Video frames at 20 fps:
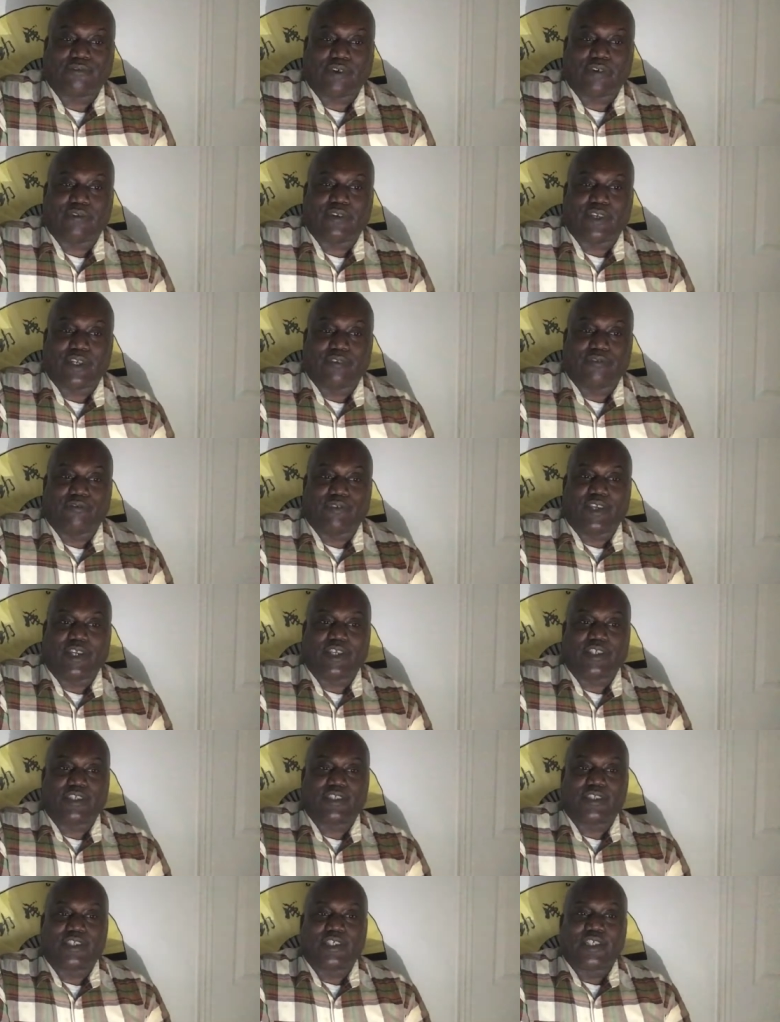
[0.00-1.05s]
very
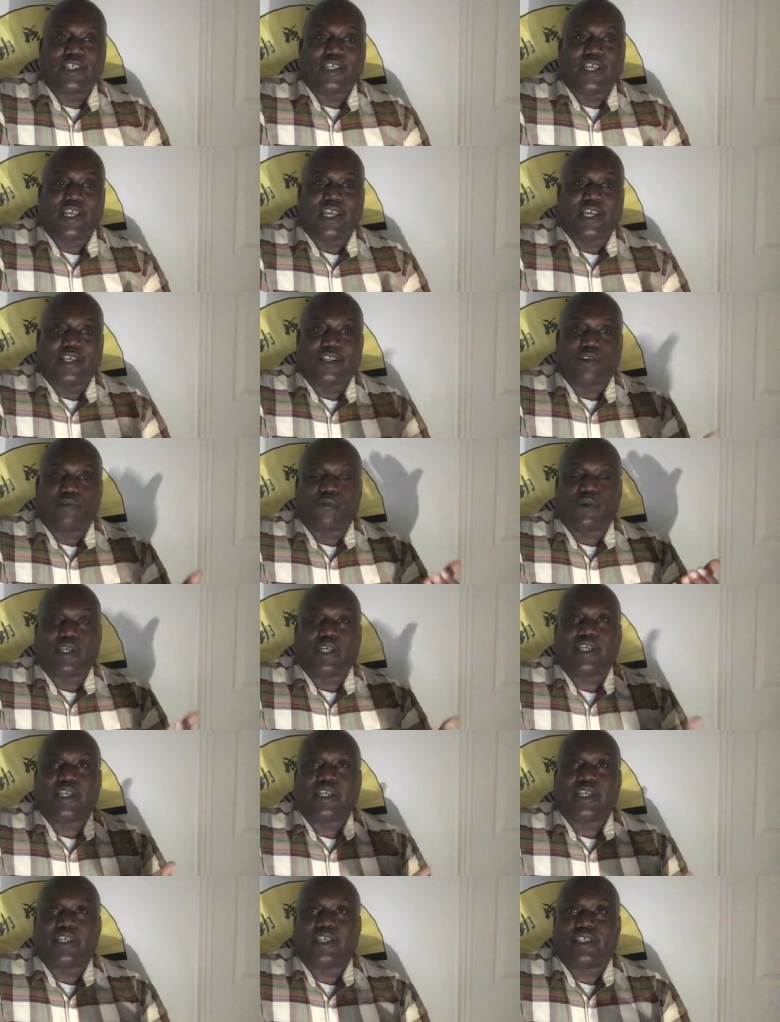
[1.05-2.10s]
advanced in the way
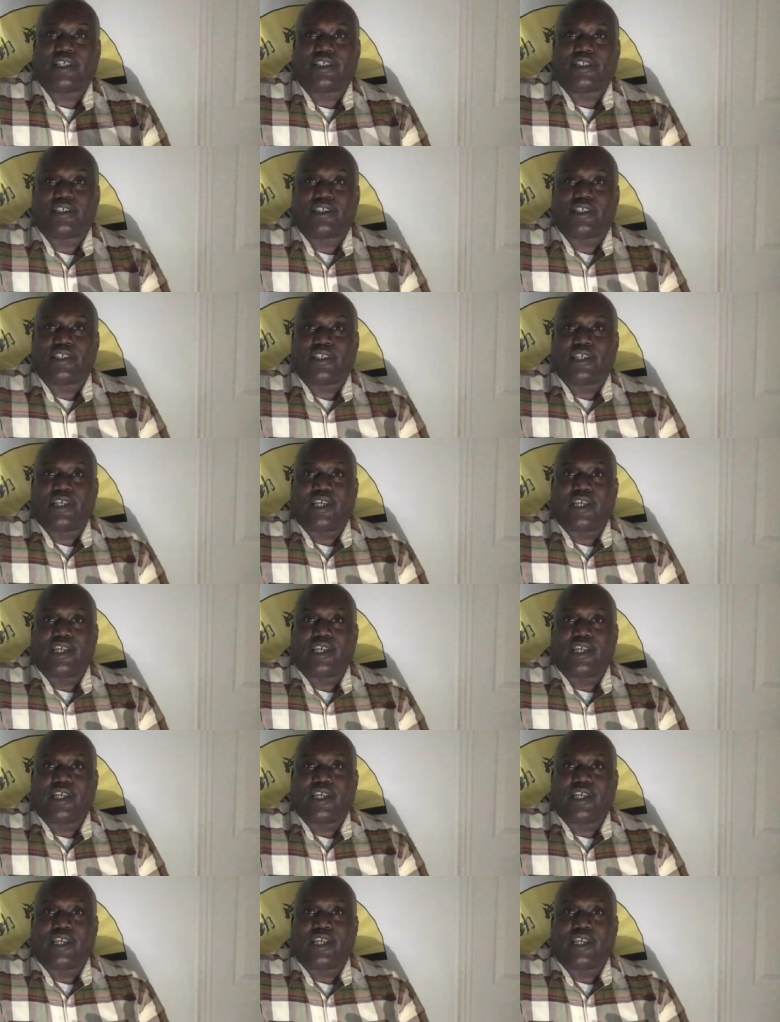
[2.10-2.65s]
he is,